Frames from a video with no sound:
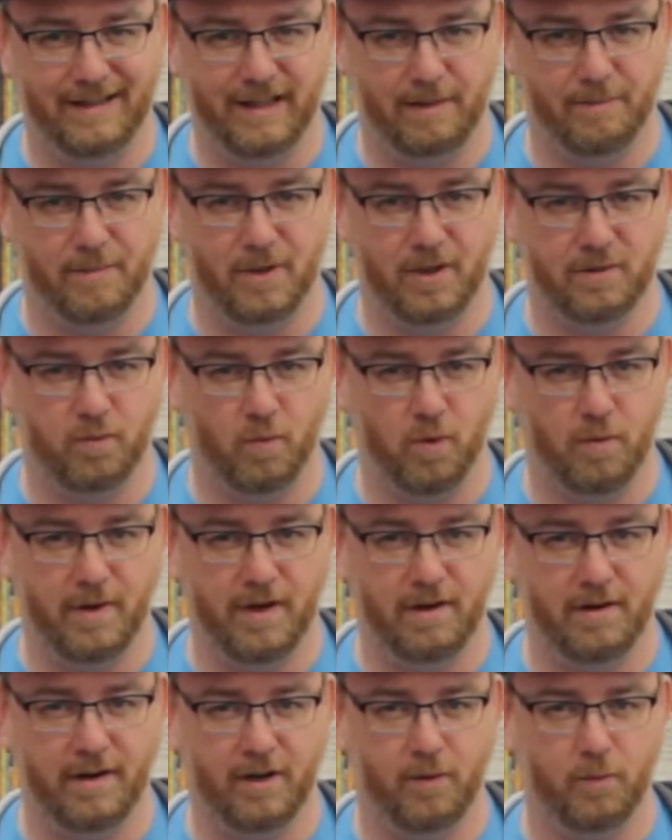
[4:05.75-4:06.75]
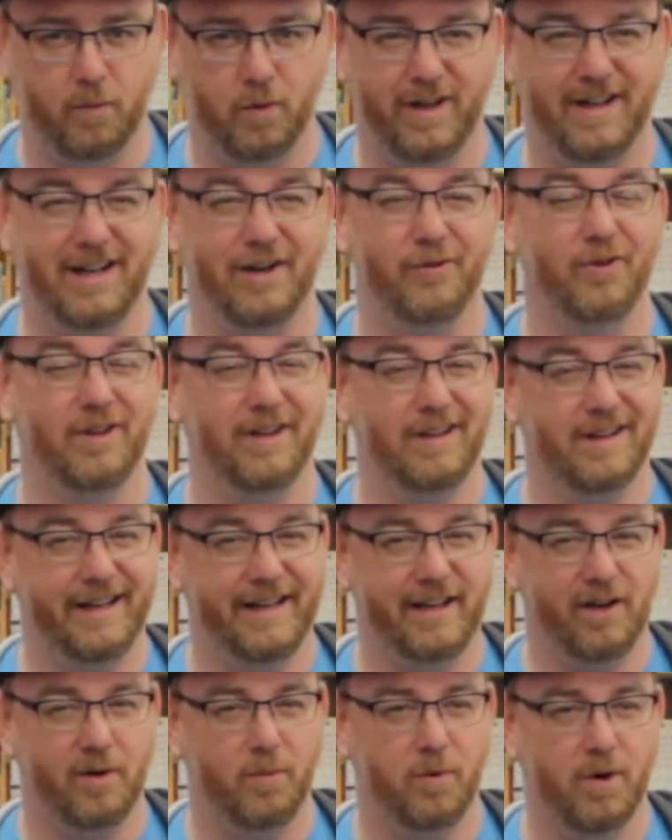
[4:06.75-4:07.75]
like Baltimore better than Hellboy. I really
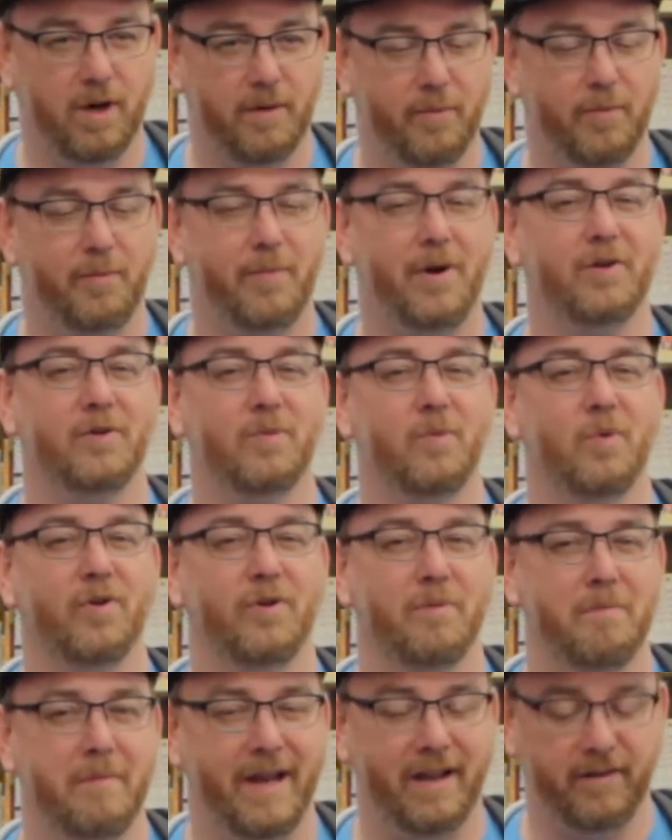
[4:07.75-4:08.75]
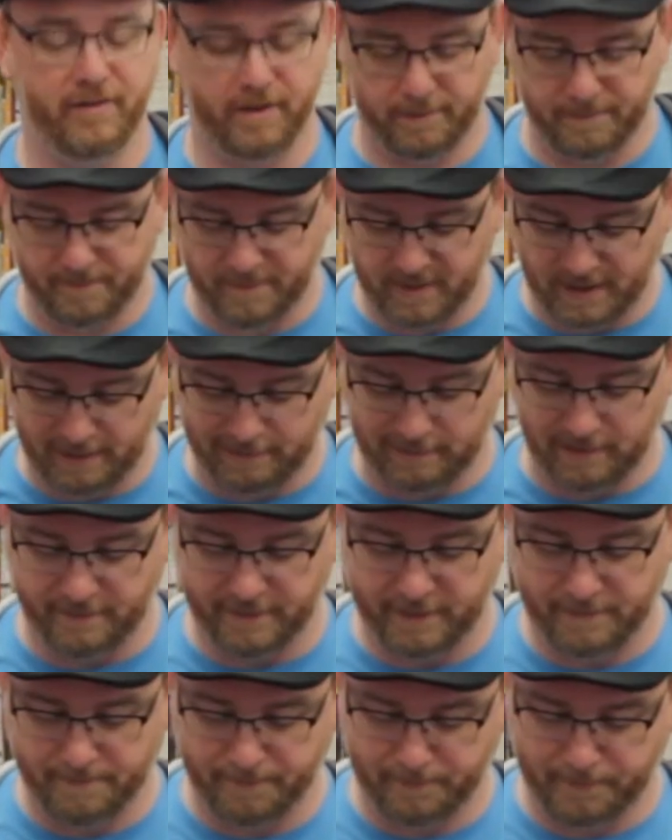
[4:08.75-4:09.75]
like Hellboy. Baltimore's amazing. I love it.